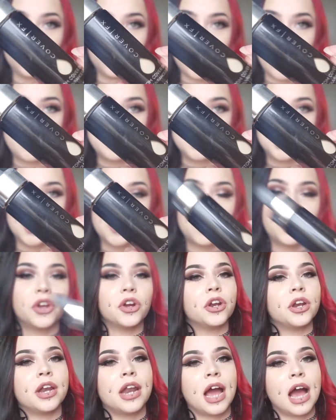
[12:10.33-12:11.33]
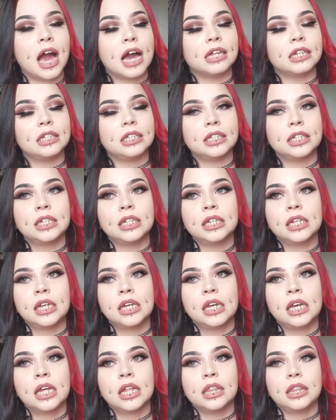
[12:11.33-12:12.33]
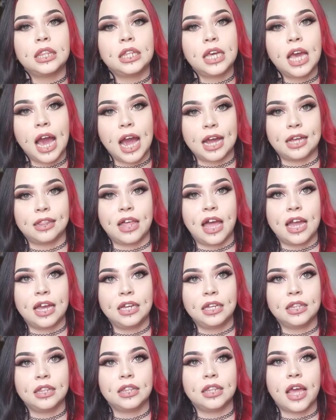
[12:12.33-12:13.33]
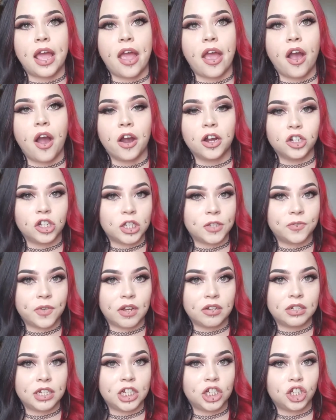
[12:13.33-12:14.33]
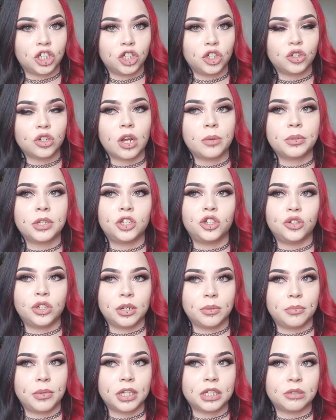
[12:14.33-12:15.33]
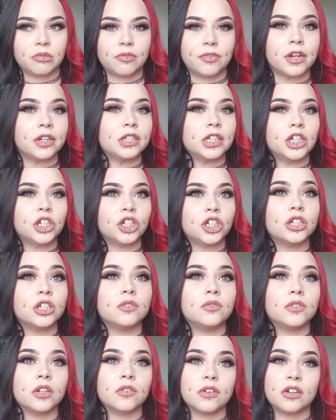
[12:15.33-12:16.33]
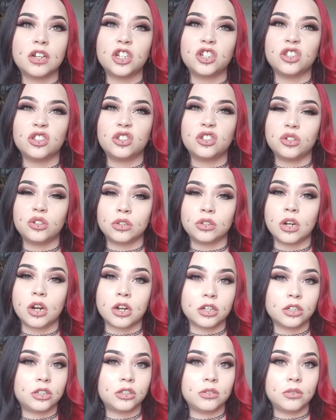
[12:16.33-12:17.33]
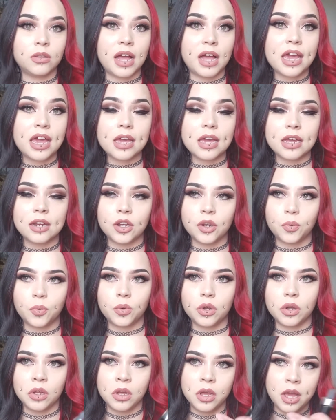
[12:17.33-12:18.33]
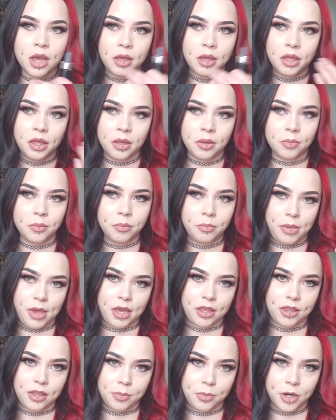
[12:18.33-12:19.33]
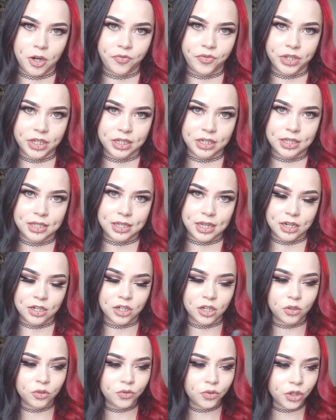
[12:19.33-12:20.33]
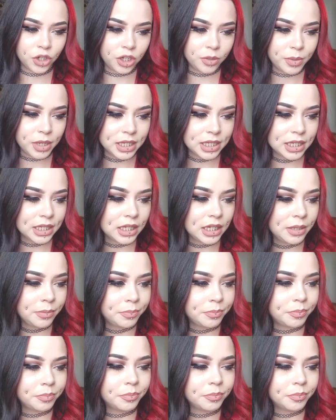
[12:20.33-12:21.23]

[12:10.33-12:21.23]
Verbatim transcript: Drops. So they're not the highlight. They are just foundation drops that you can mix with foundation if your foundation's too dark or too light, and it will make the perfect skin tone for you, basically.